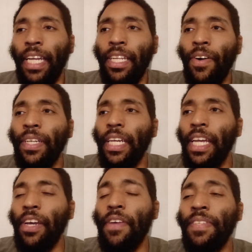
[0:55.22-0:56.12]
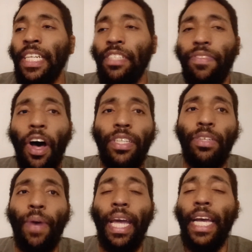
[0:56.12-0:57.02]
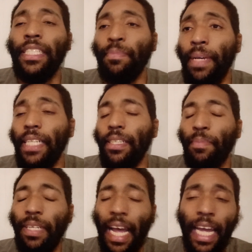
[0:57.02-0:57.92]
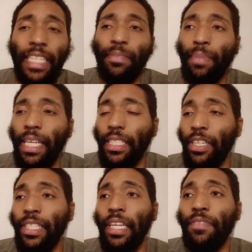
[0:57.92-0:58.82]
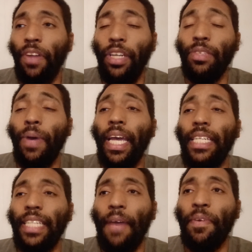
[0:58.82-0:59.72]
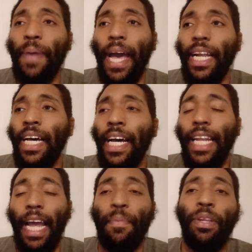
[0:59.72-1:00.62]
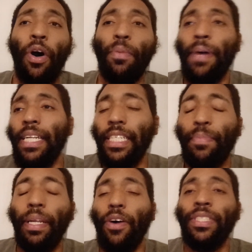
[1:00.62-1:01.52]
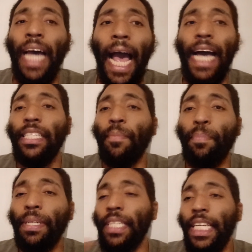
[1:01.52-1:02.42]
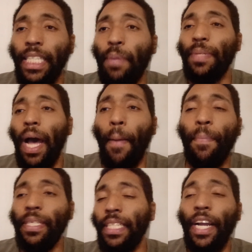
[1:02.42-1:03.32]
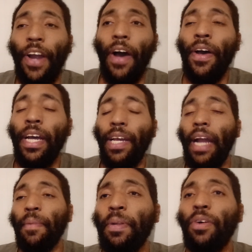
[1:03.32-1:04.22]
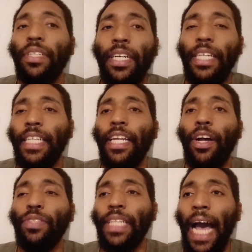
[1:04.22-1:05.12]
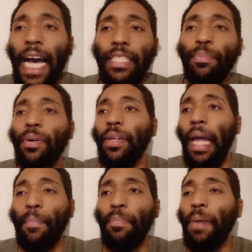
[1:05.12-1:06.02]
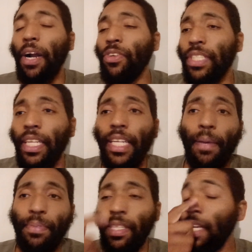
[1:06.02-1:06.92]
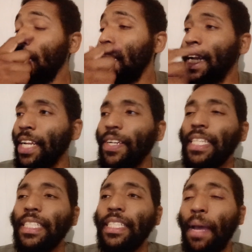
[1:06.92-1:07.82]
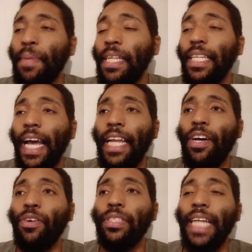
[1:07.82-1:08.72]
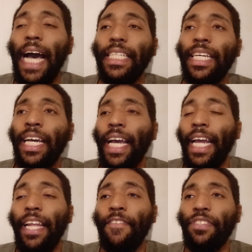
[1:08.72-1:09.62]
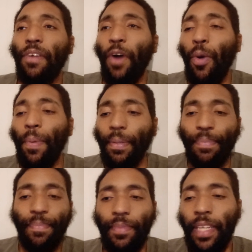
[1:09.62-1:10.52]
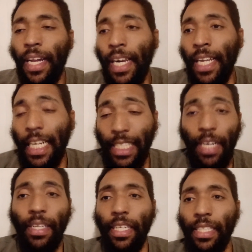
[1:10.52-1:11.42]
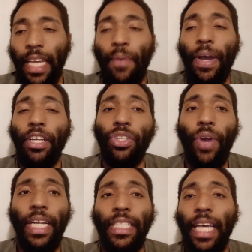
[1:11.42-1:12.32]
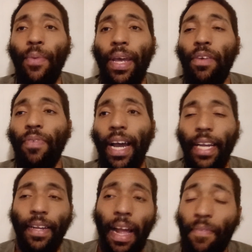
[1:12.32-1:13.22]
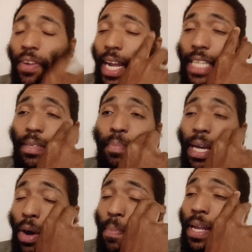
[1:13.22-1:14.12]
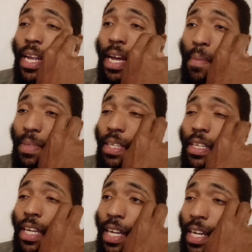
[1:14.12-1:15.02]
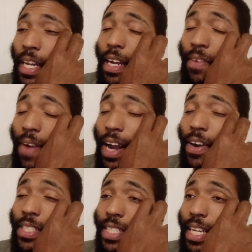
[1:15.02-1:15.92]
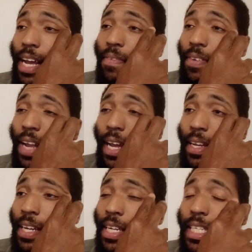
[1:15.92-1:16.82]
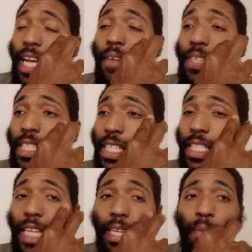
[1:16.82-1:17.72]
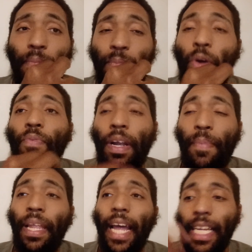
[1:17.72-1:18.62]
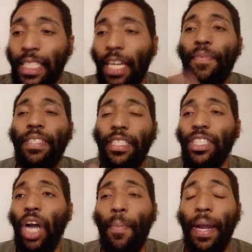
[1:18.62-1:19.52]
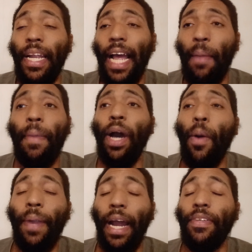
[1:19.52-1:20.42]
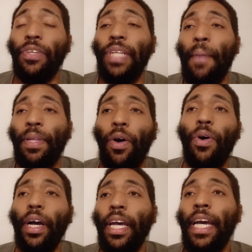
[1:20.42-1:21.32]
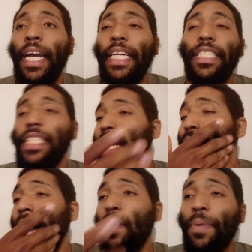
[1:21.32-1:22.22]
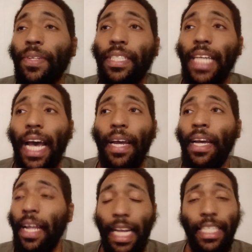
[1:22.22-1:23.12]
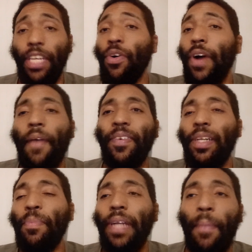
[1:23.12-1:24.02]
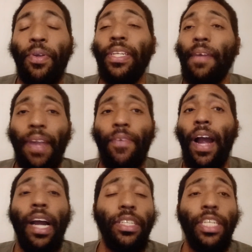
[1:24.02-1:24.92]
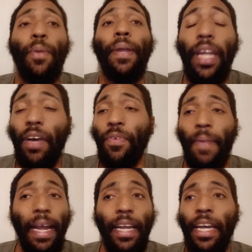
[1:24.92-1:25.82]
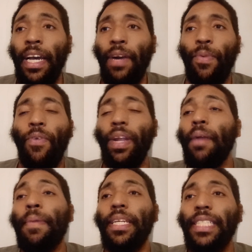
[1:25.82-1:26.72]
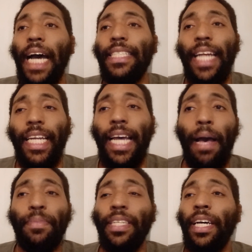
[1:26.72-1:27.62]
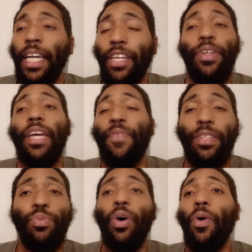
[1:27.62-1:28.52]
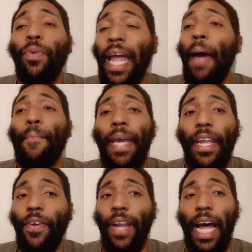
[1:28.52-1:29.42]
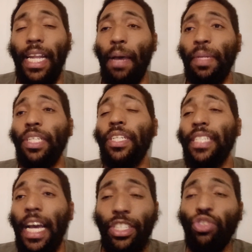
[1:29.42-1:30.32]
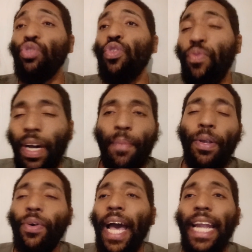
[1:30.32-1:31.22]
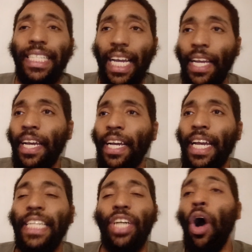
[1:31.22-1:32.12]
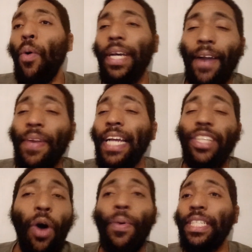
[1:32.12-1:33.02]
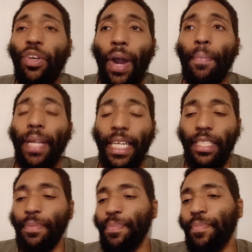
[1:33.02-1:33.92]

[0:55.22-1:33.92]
you can even see his flaws in the way he hits mitts. I mean, like, hits mitts. You can see his flaws in the way he hits the heavy bag. Like, he be throwing punches, be closing the eyes and pushing his lips out, pushing the air out. And every throws hooks, he closes his eyes and, like, puckers his lips. You know, that's the same tendency. Like, he throws shots and he leaves himself open. Like I said, the same way you train, the same way you fight. And I feel like that's a big opening in Ryan Garcia. And I feel like Davis is just, like I said, more fundamentally, like, his defense is sharp. Ain't, like, a big open. Like, every single time he throw a hook, his chin wide open on the side. Like I said, you're going to have those opportunities. I feel like Ryan Garcia will be looking for, like, we really commit to shots a lot of times. Your defense will not be there a lot of times. Like, you're just that true fundamental guy that's, like, he's all, everything is always in the right place.